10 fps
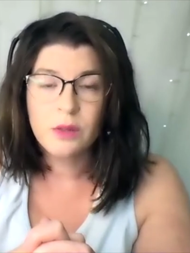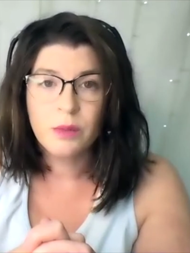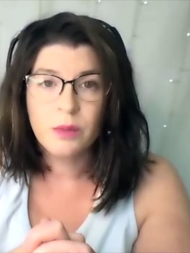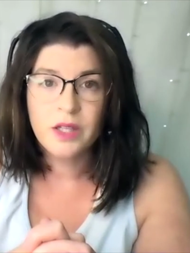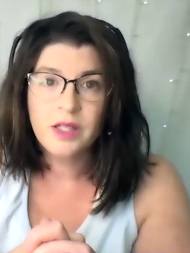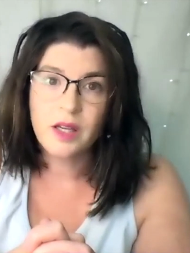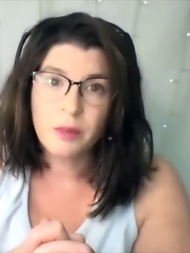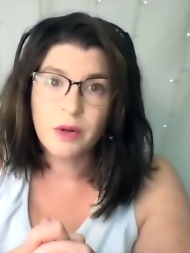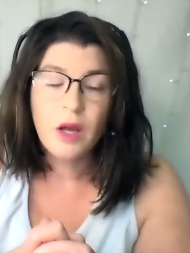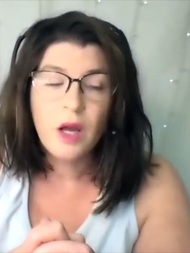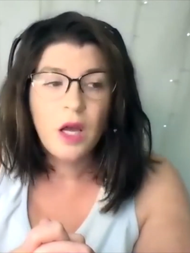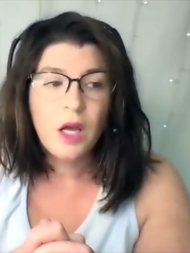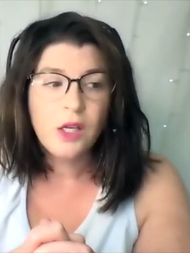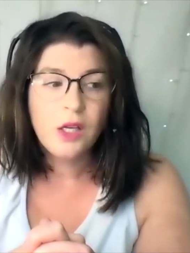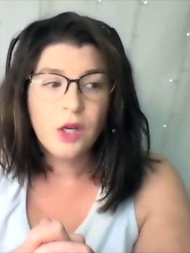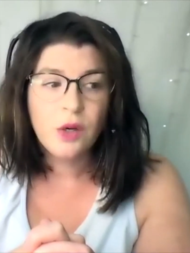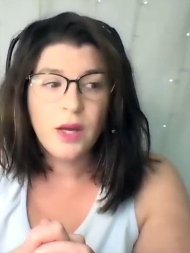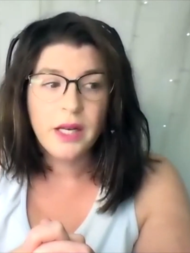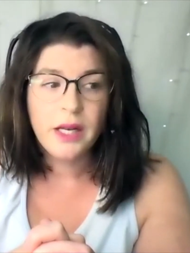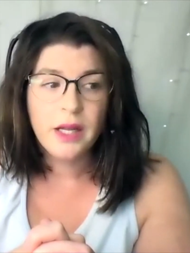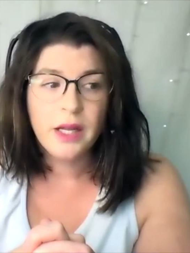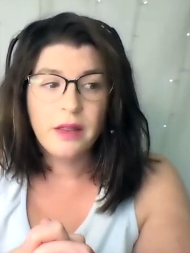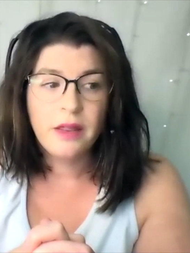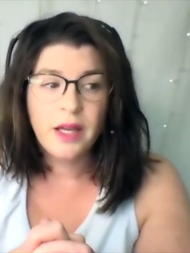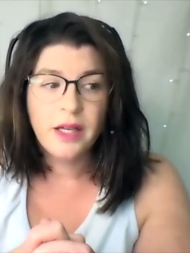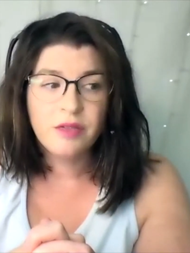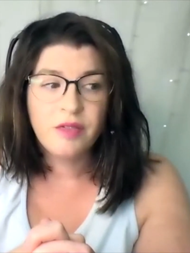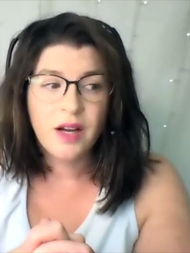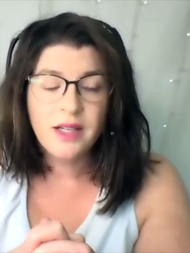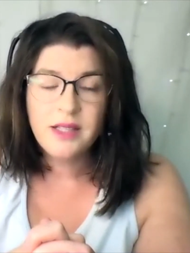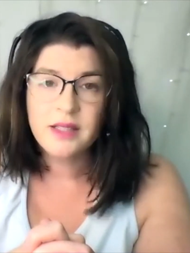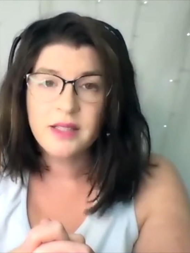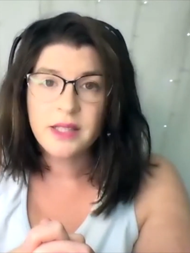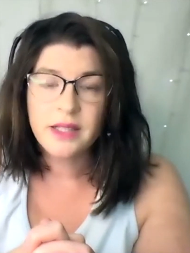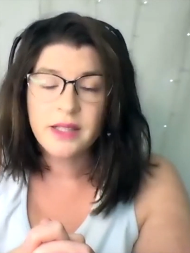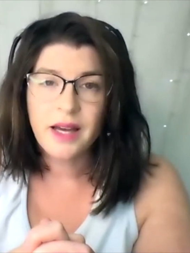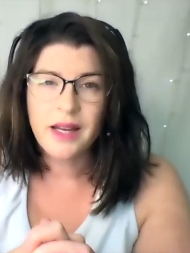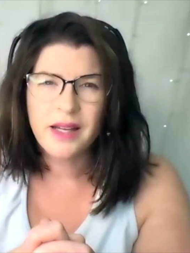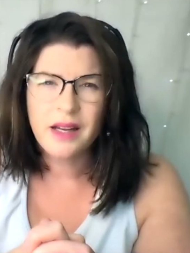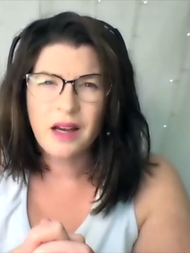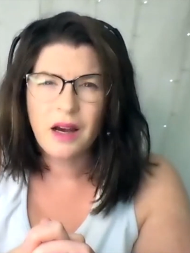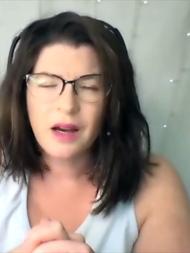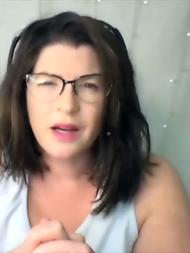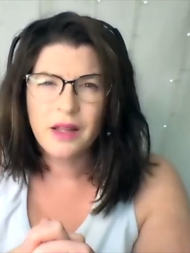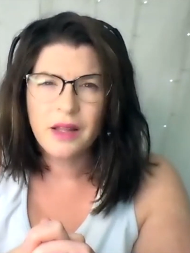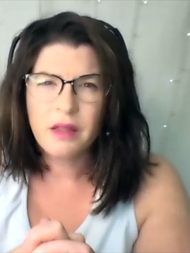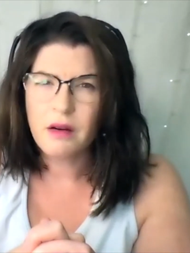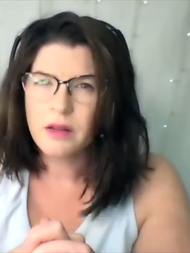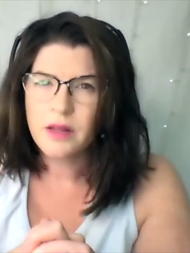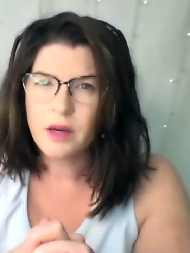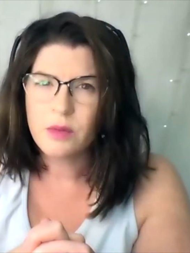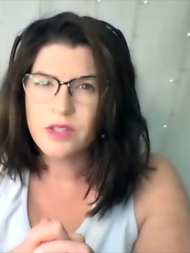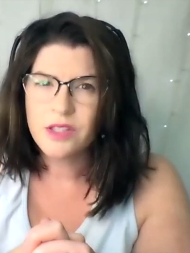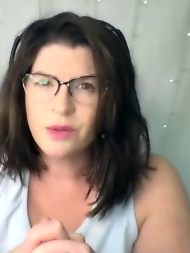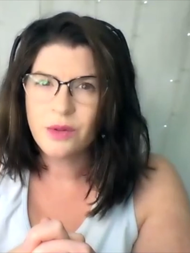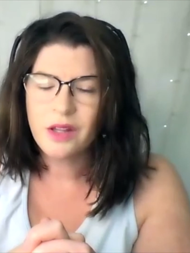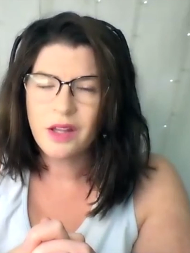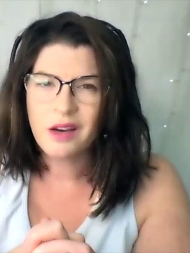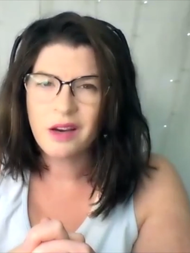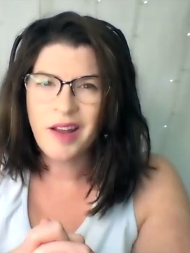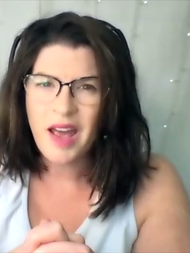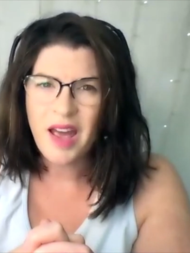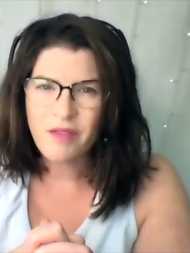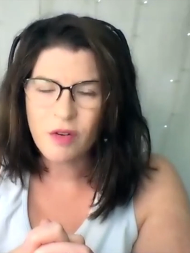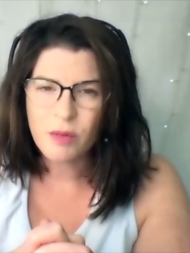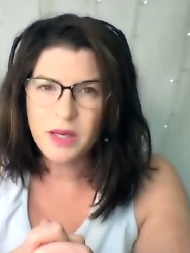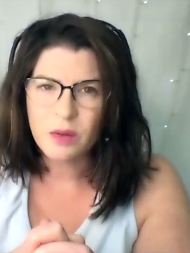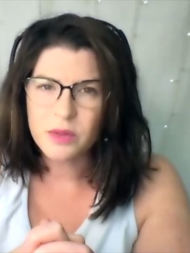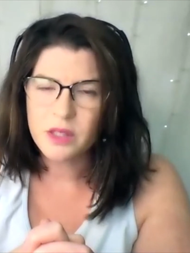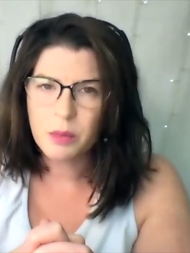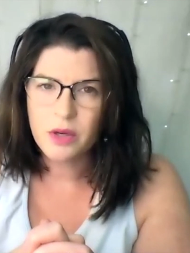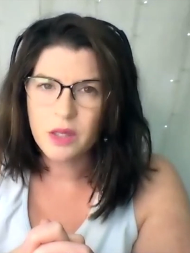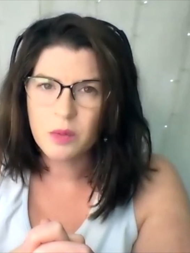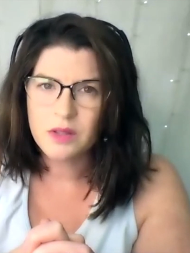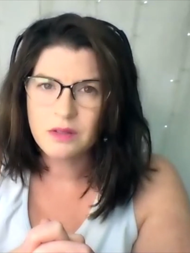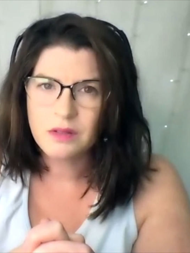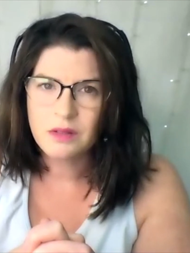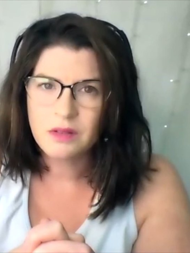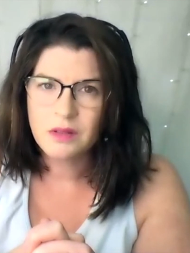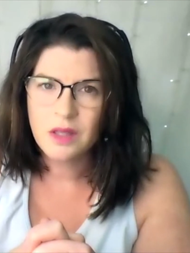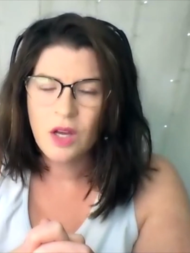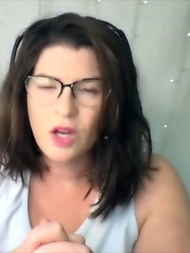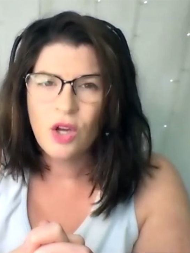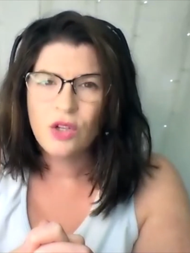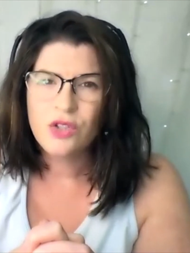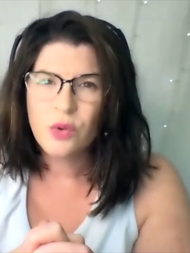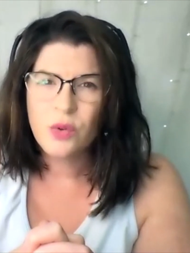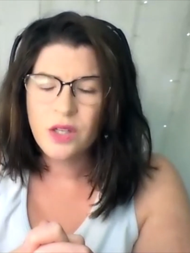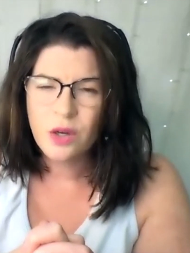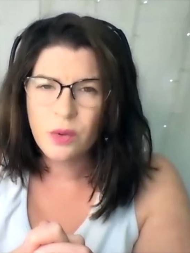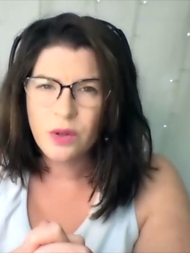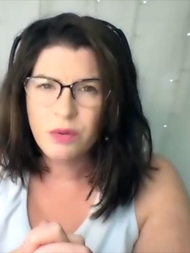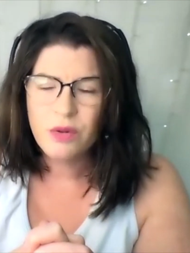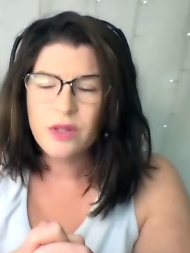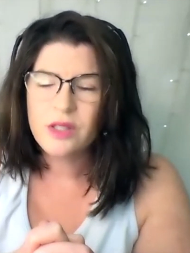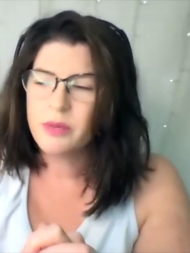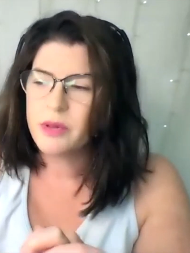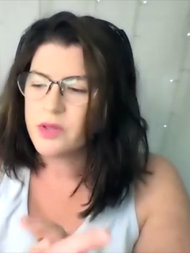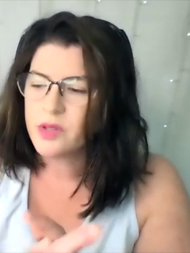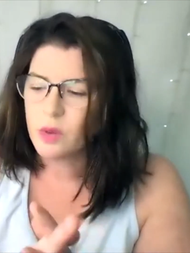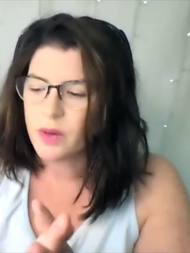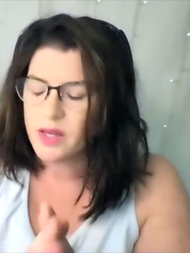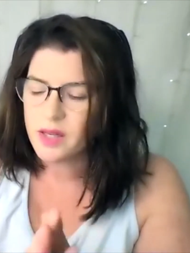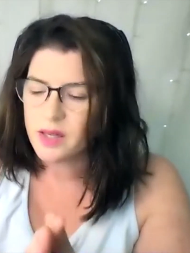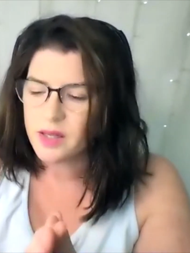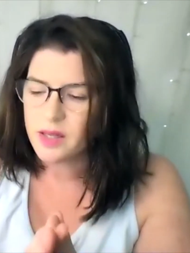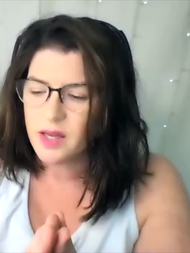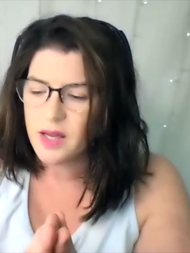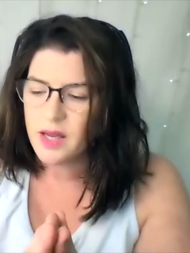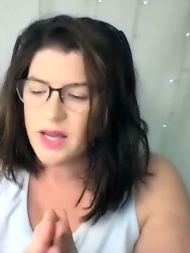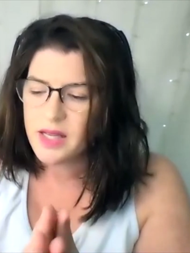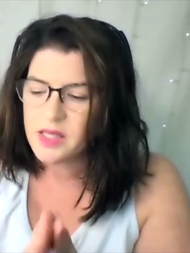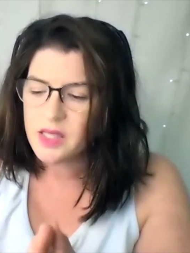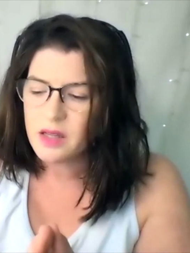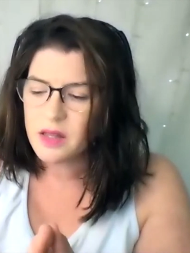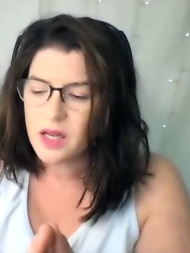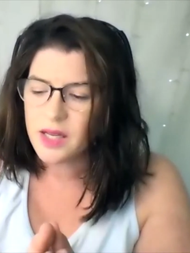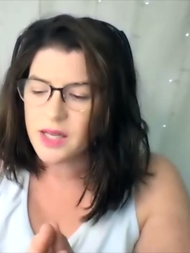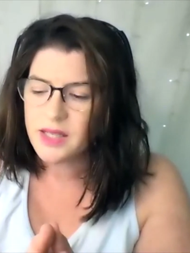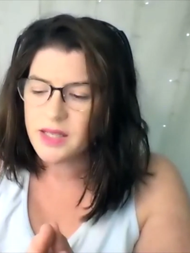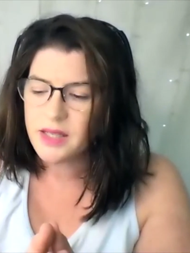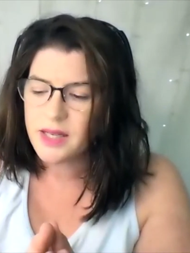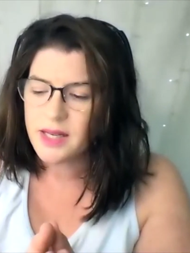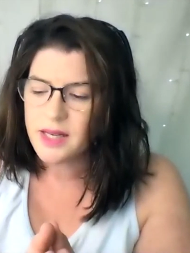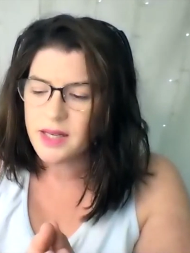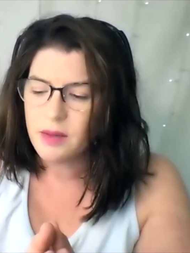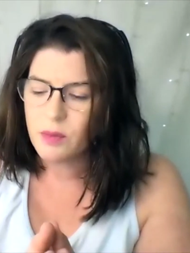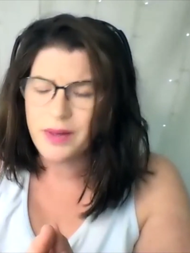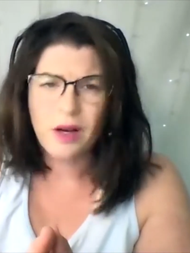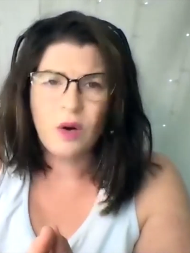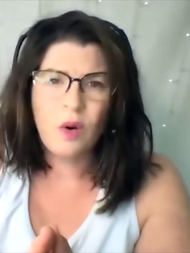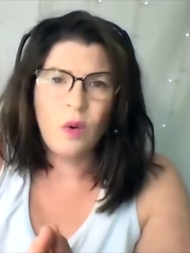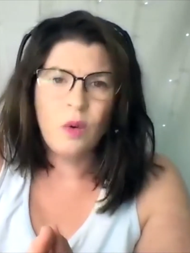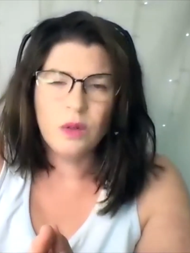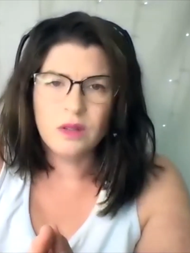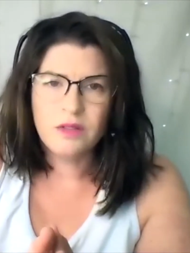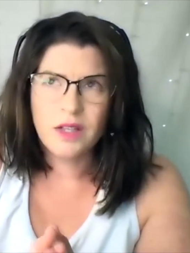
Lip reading: one with the temper, and they defined us like that. And I thought that was the only thing I could ever be, was the pretty one. So in going through this spiritual awakening, it's not that I with a goal of